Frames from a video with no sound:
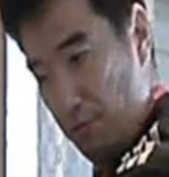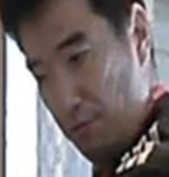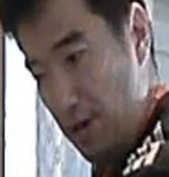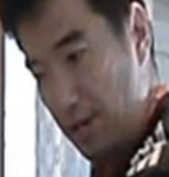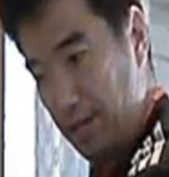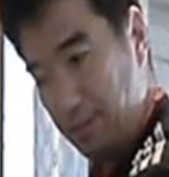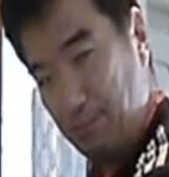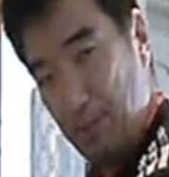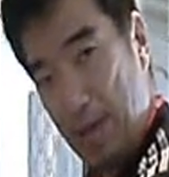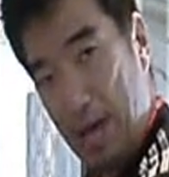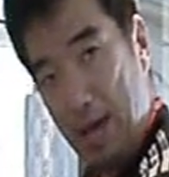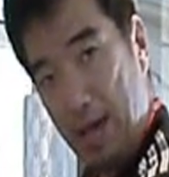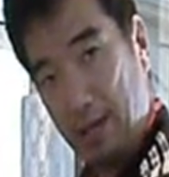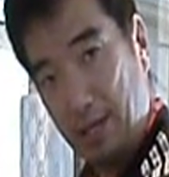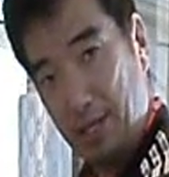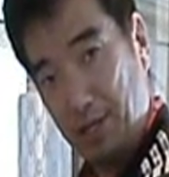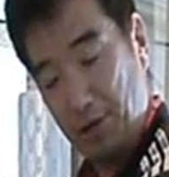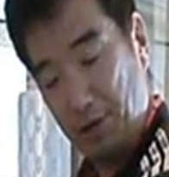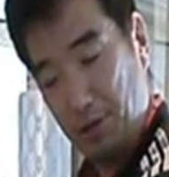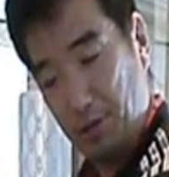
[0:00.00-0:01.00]
rack it
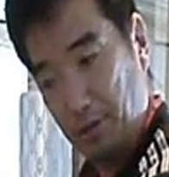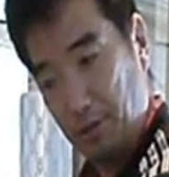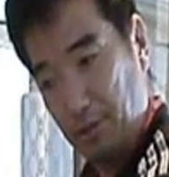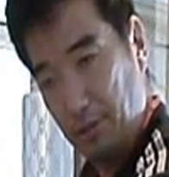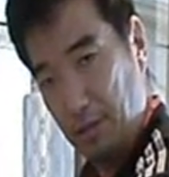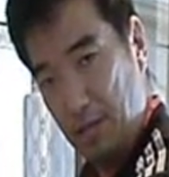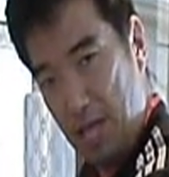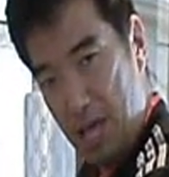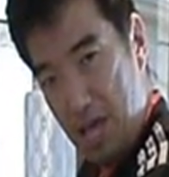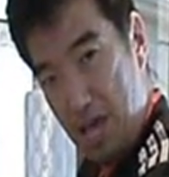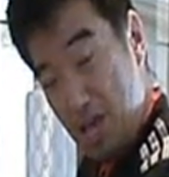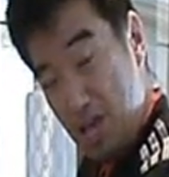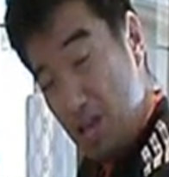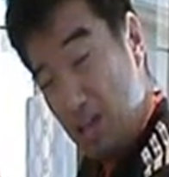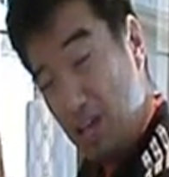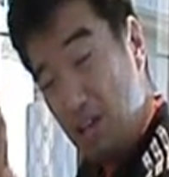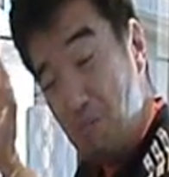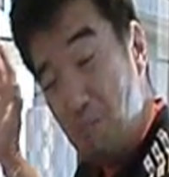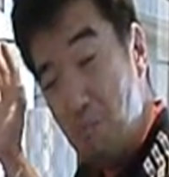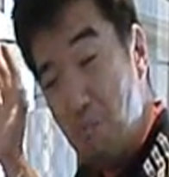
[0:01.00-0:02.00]
back here,
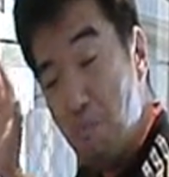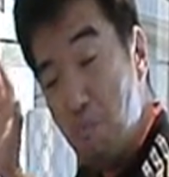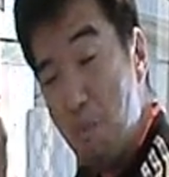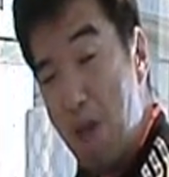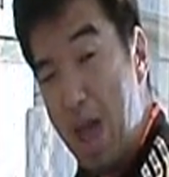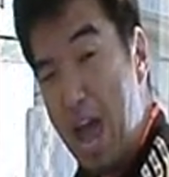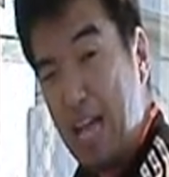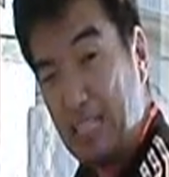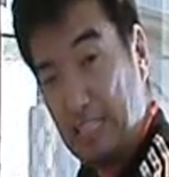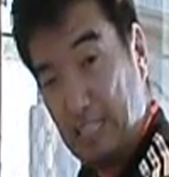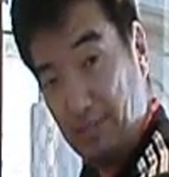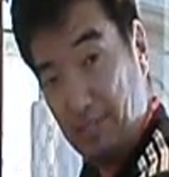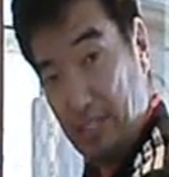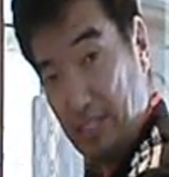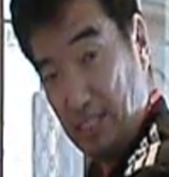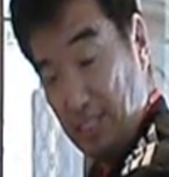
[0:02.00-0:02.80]
massive